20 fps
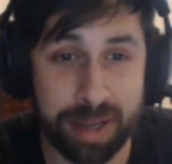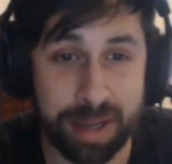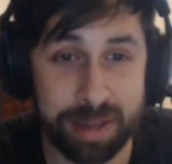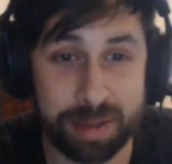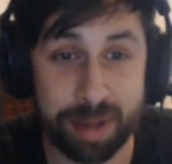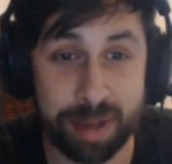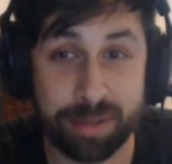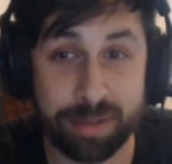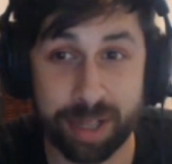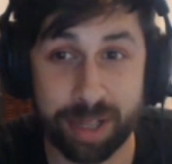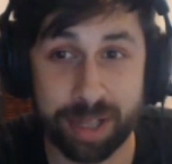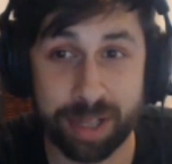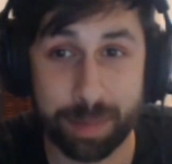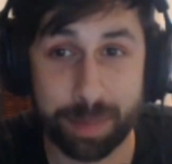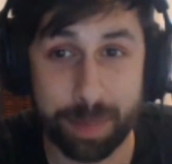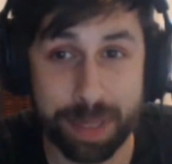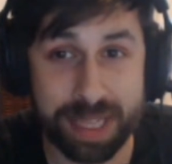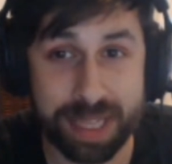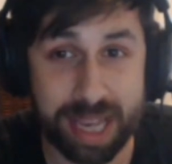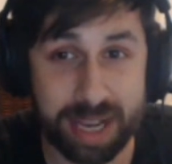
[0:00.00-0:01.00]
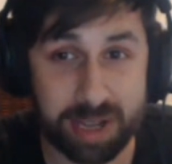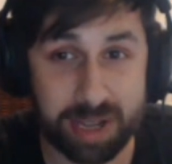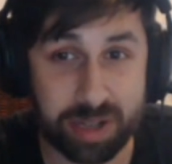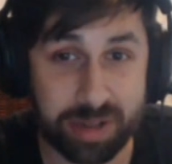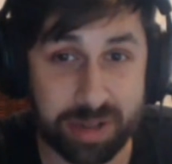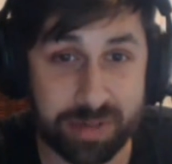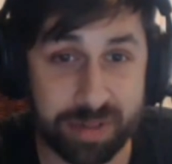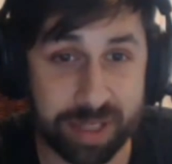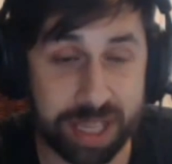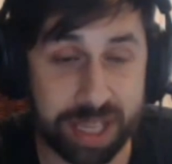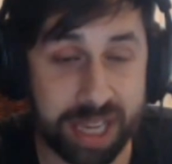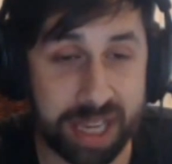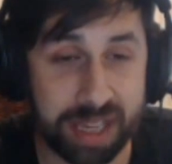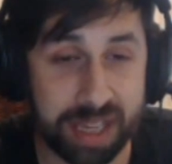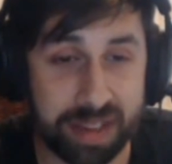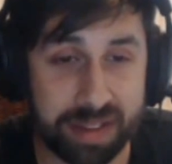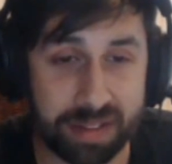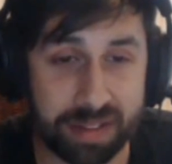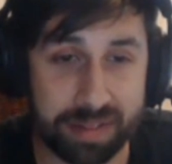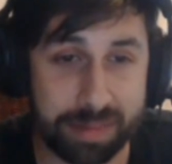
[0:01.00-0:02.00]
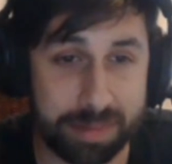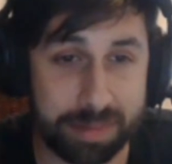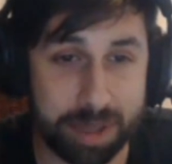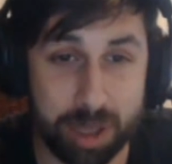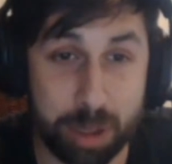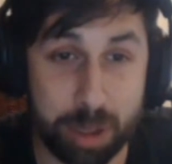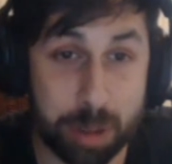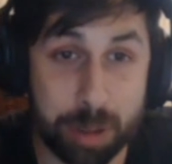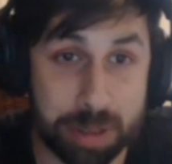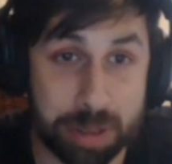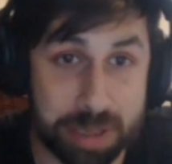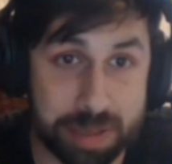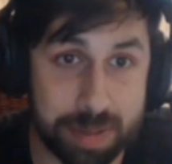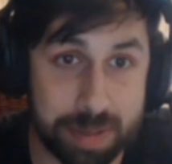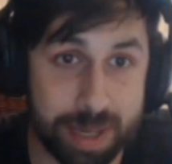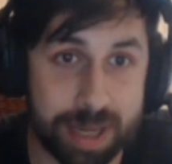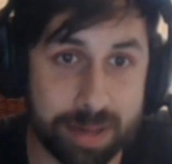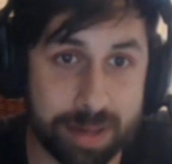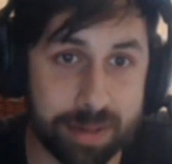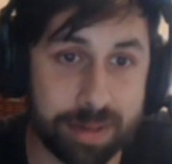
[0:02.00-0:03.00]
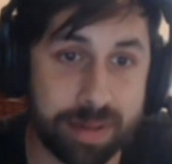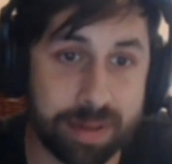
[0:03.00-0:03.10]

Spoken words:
So I think the potential for that is huge as well.